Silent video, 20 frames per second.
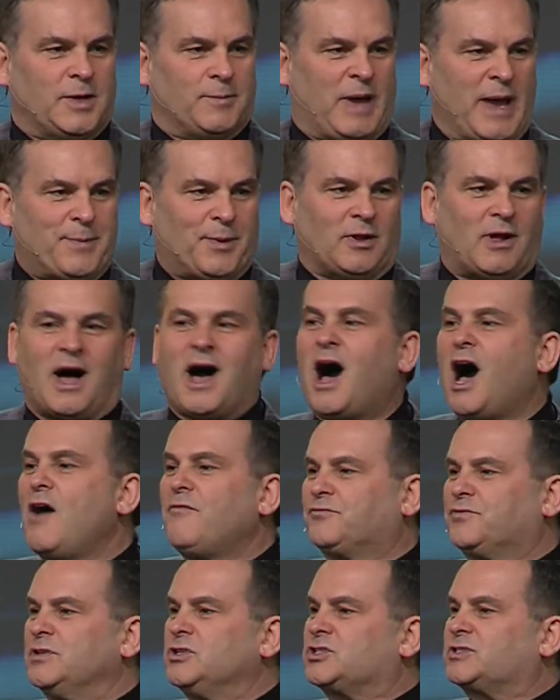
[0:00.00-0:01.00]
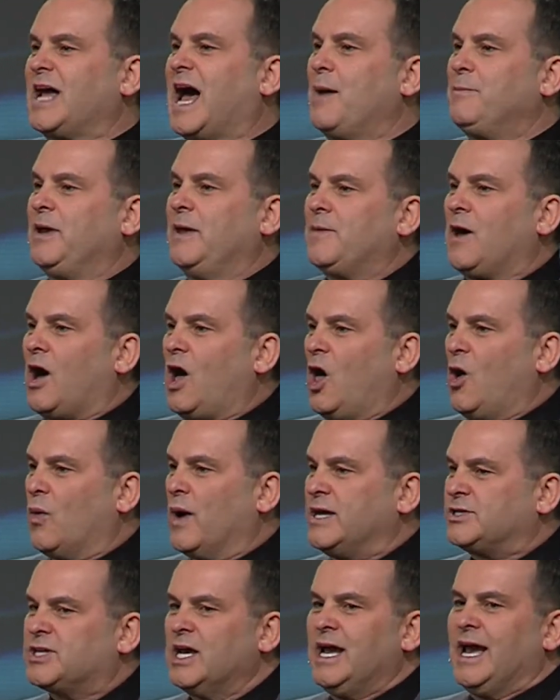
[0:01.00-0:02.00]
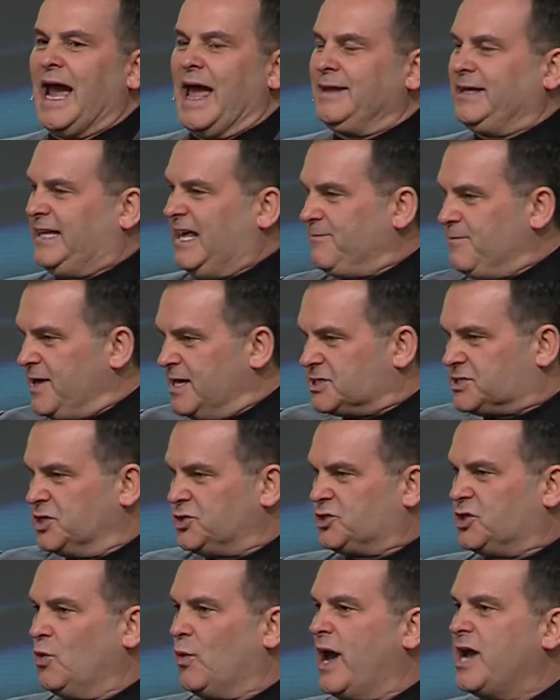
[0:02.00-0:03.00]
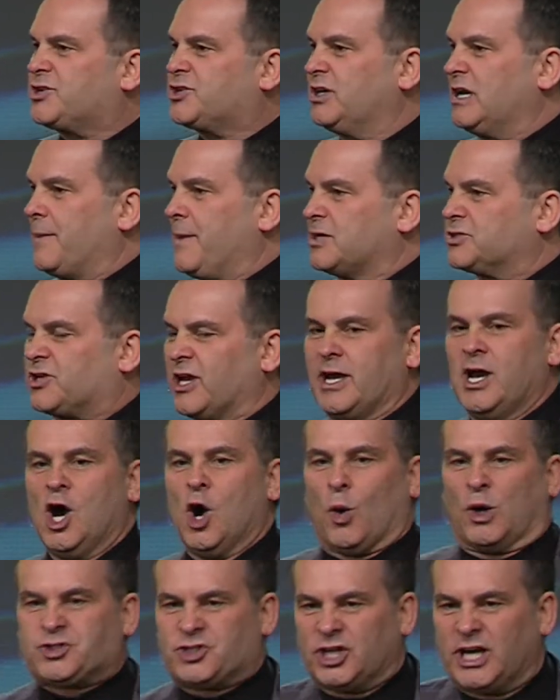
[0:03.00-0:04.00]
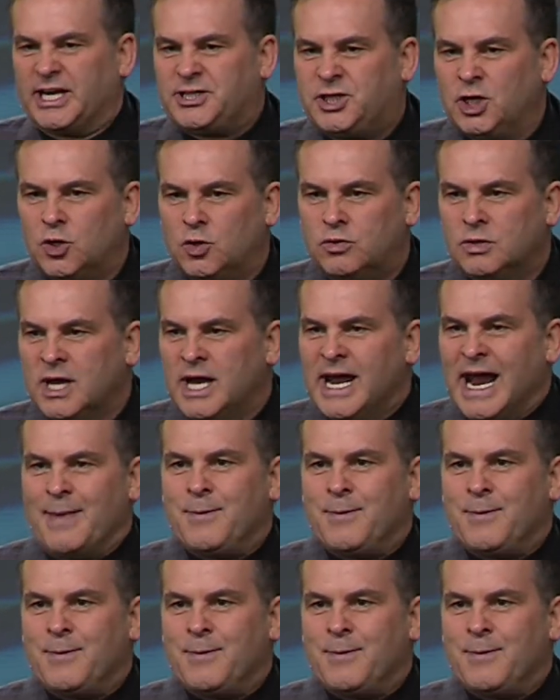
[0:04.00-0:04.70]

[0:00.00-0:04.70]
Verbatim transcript: People often stop me in the hallways and give me a situation and they'll say, What should I do?